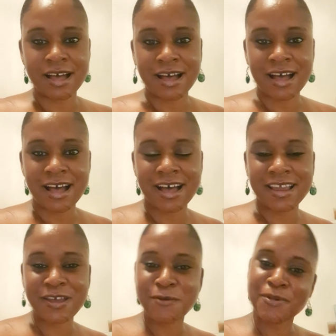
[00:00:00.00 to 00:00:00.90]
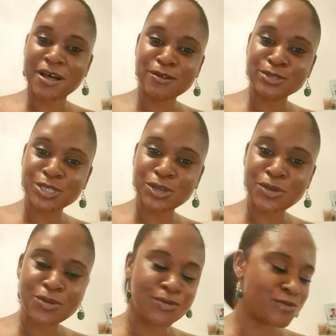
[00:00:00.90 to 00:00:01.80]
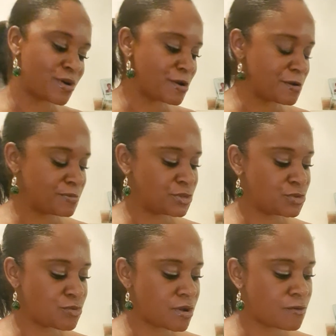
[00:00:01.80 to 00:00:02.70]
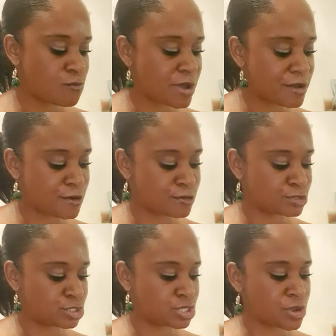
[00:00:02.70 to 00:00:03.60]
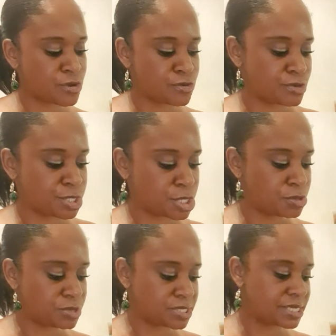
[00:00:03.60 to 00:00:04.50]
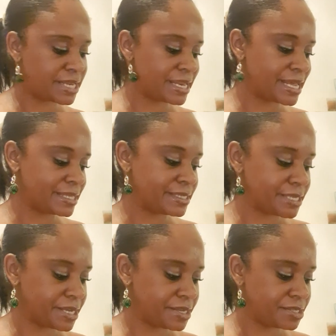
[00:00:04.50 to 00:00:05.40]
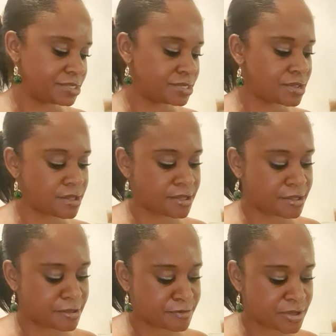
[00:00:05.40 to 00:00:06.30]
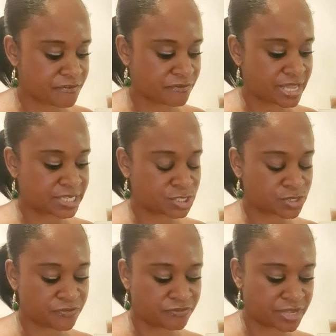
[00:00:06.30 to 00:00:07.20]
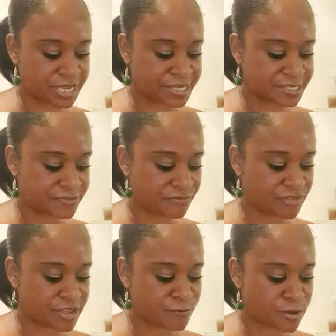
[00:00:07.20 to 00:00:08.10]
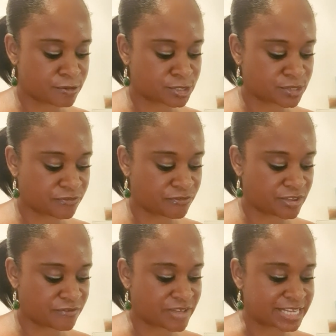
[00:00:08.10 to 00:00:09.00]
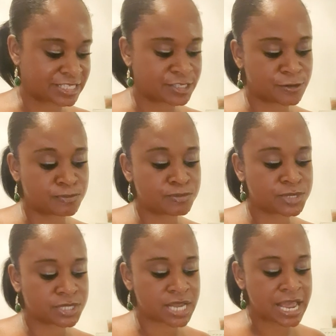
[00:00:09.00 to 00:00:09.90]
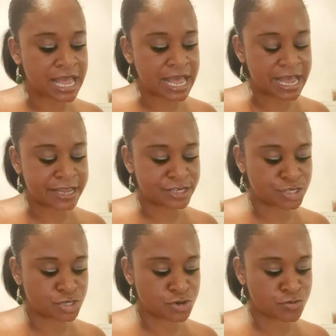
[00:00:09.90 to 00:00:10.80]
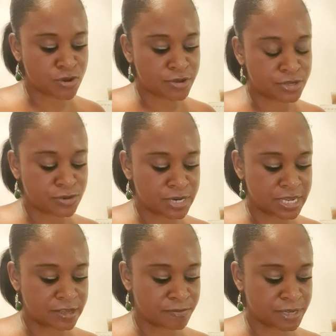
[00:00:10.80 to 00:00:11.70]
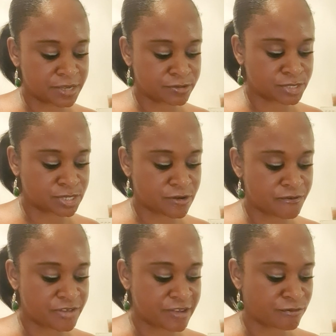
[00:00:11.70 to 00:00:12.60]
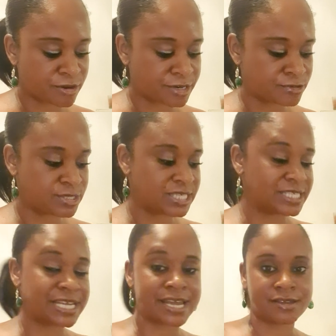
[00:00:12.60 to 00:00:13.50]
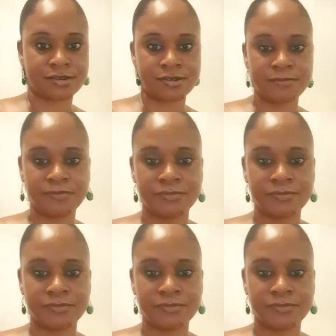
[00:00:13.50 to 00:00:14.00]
Hello, pile two. Hope you are well. So you selected Face Your Fears, Farewell to Fear Phantoms, and you are unique, be yourself, everyone else is taken.